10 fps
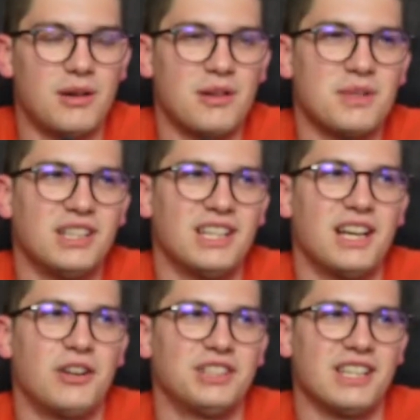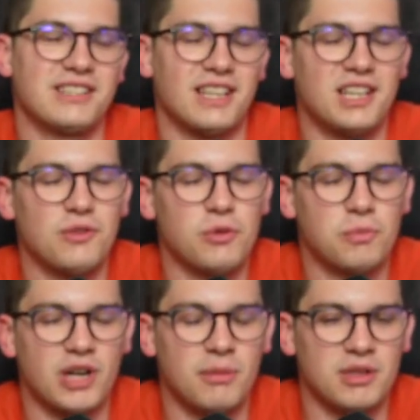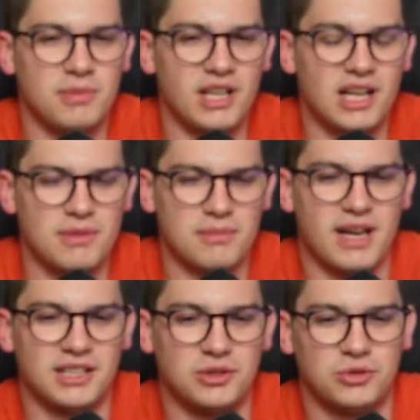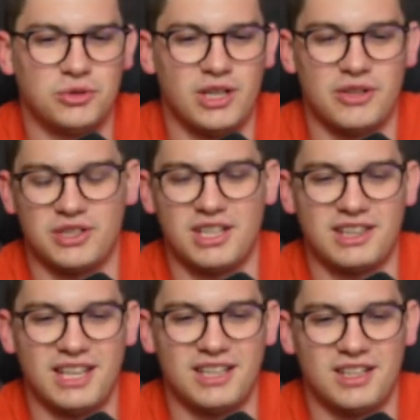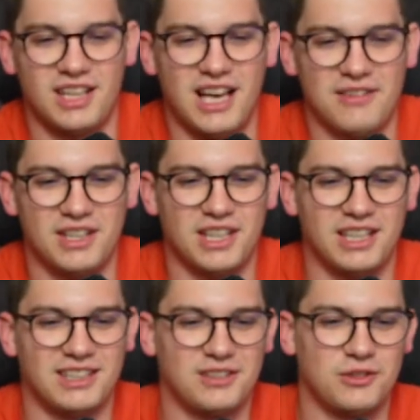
I mean, on that side, it will probably be coming back to 2010 and having a